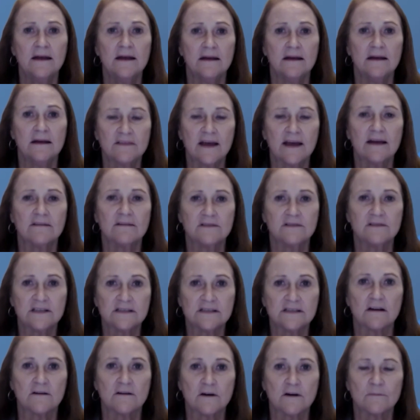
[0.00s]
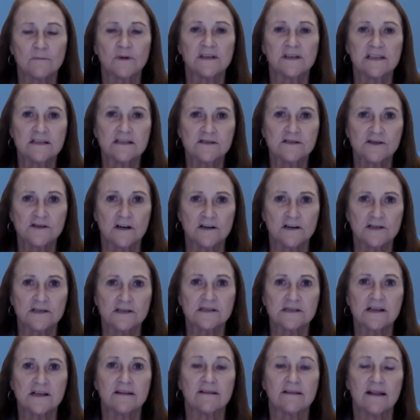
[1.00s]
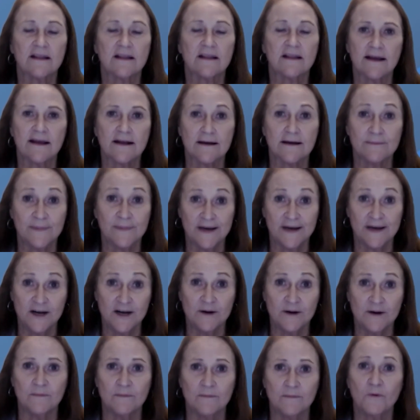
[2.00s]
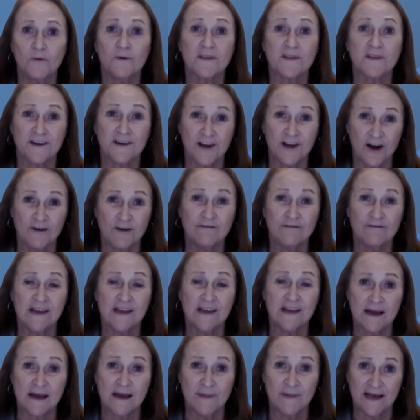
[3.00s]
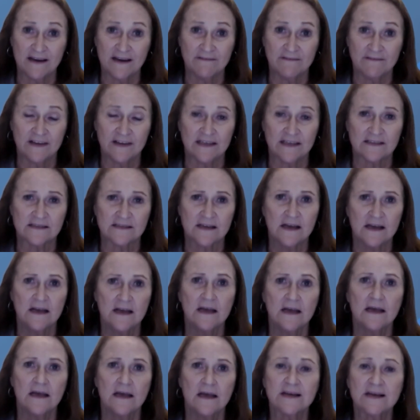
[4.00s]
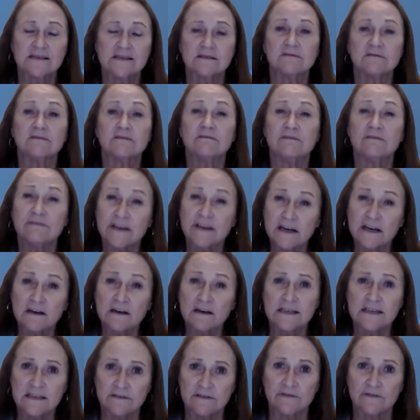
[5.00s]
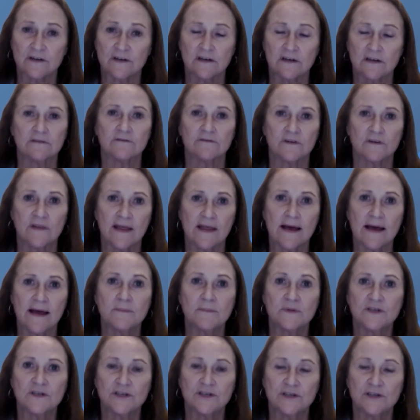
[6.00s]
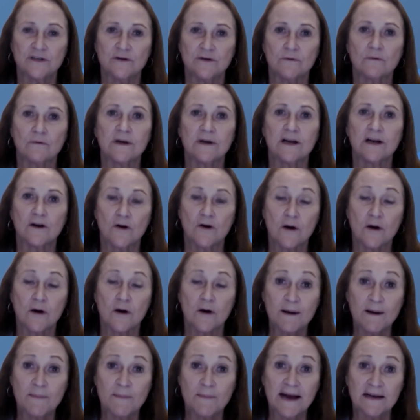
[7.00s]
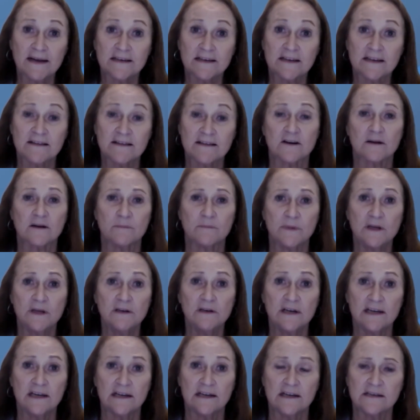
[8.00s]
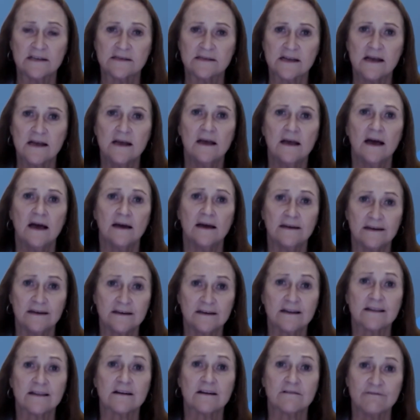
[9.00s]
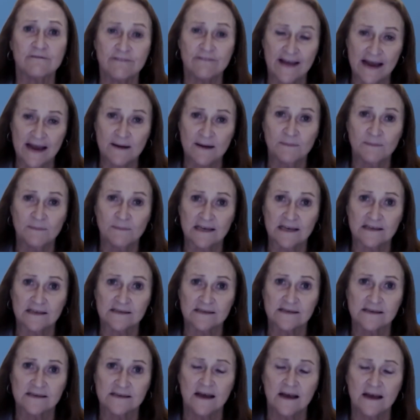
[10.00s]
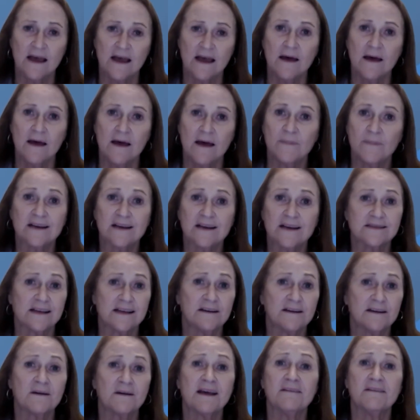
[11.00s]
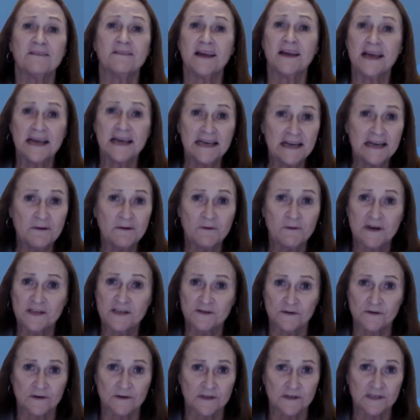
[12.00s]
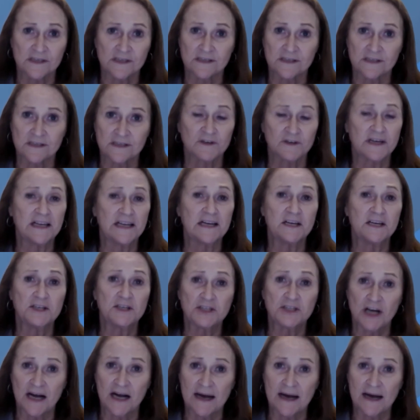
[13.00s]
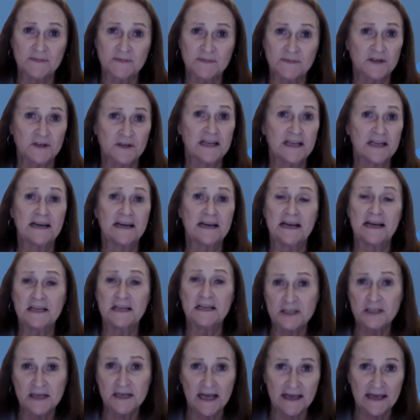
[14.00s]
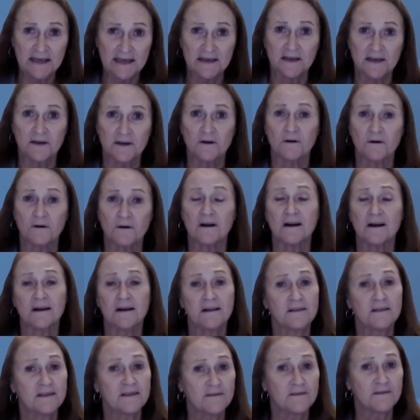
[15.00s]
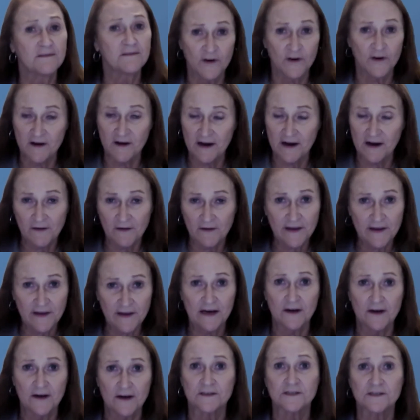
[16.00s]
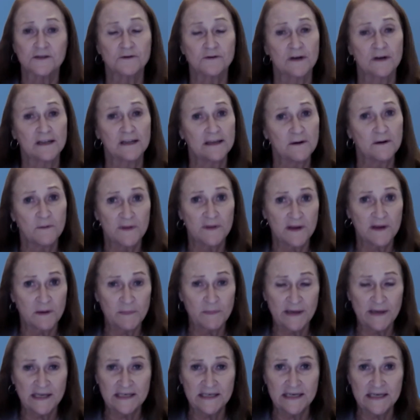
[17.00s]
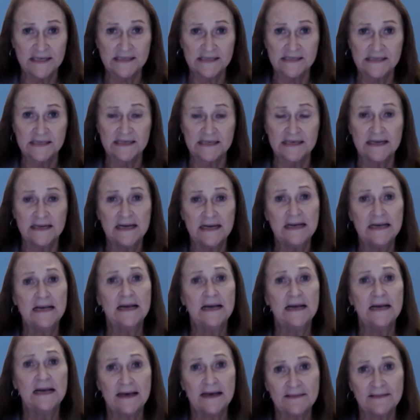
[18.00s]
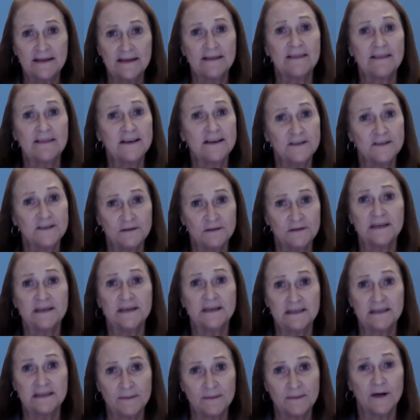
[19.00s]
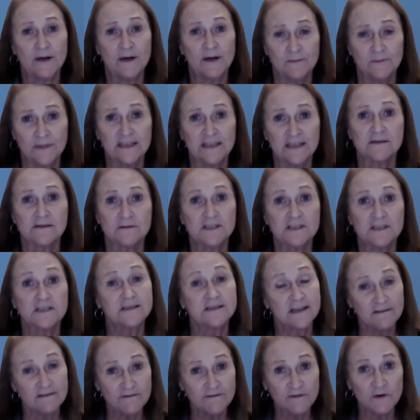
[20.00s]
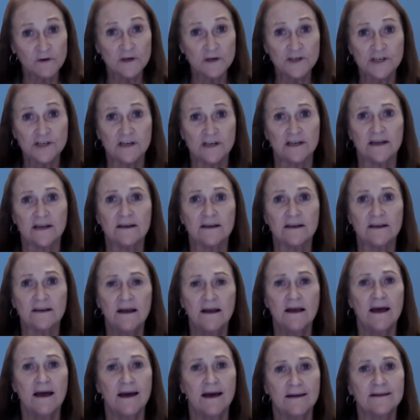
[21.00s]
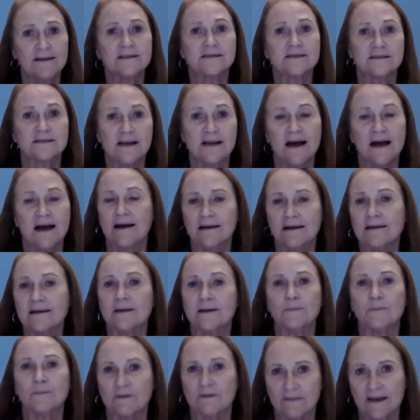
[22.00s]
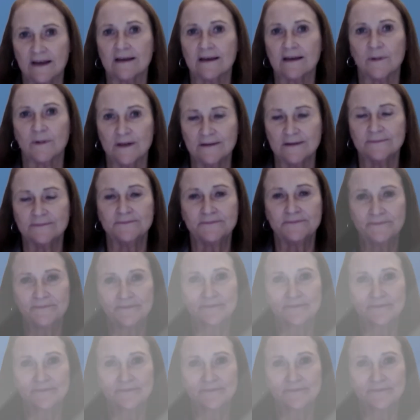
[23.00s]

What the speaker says: if they have dishonorable discharges and then they come home with no VA benefits, it makes it very difficult for them to reincorporate back into their communities and into their families, because they don't have any resources for getting jobs or getting educated or for their health care, struggling with their PTSD. And then they do end up homeless, which is unfortunate, and it's highly preventable.